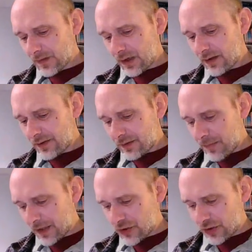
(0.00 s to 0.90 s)
Other than
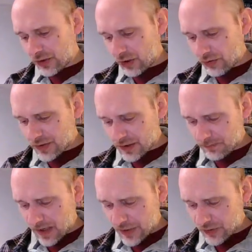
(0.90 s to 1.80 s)
mentioning the odd
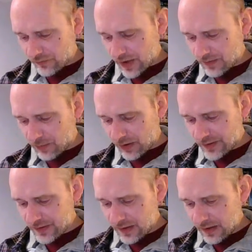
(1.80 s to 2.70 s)
splash of red
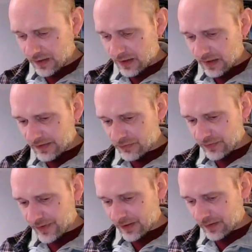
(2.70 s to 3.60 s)
blood, I
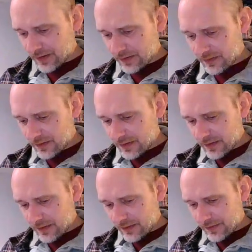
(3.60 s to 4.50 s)
don't think
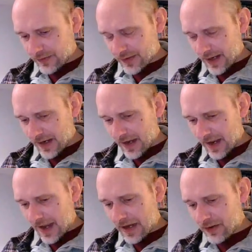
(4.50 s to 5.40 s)
there's
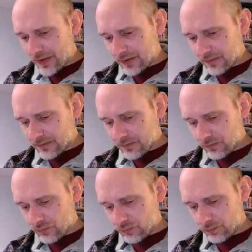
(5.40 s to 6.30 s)
anything
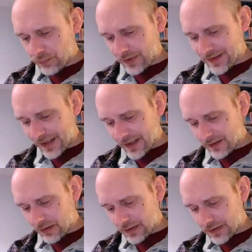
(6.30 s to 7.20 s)

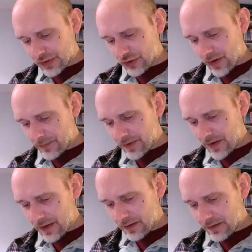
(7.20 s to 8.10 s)
particularly descriptive
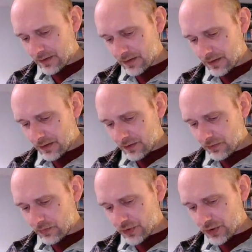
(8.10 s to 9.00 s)
in it,
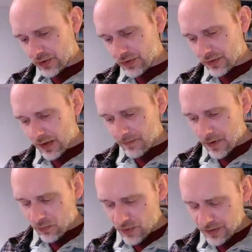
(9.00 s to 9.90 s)
which is a
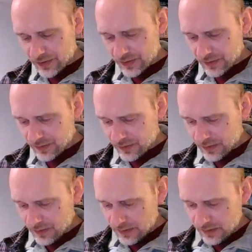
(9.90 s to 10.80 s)
bit weird.
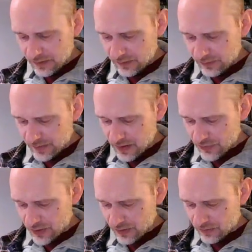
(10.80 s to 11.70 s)
You know, it
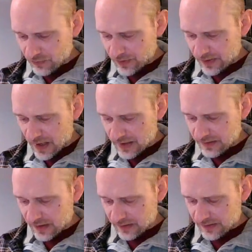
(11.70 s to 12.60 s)
tells you one of the guys
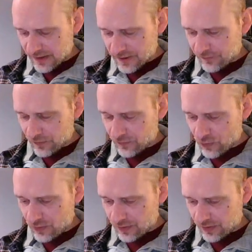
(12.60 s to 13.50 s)
is like
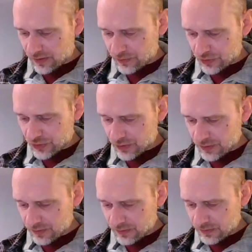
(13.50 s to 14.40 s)
6'4", another one's
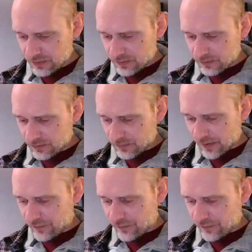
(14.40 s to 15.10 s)
a